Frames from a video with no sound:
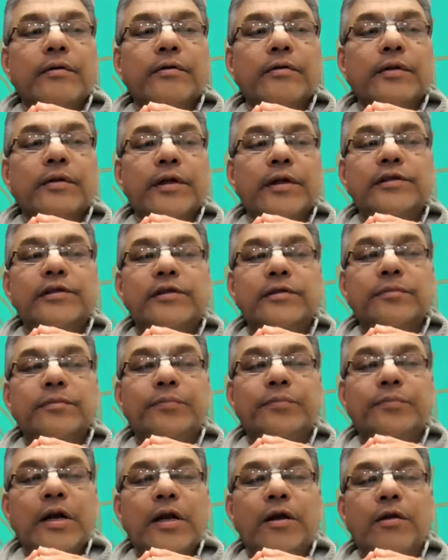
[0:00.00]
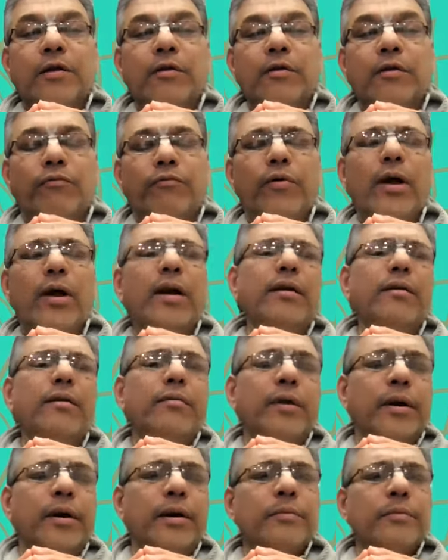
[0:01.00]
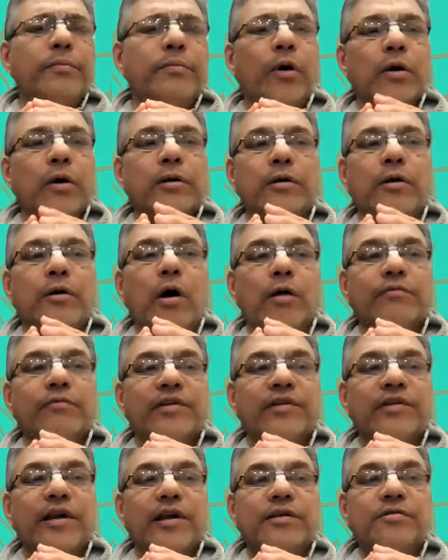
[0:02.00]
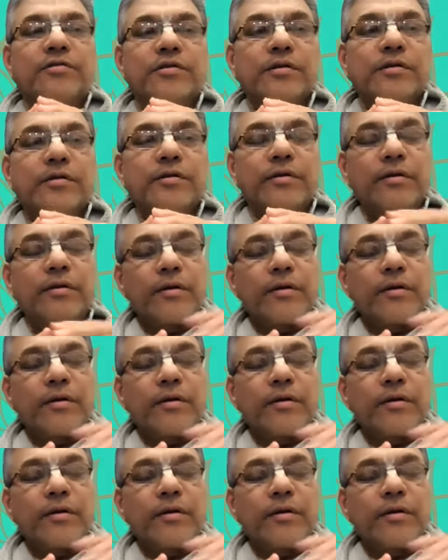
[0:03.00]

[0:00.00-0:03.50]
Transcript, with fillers: this particular very, very important conversation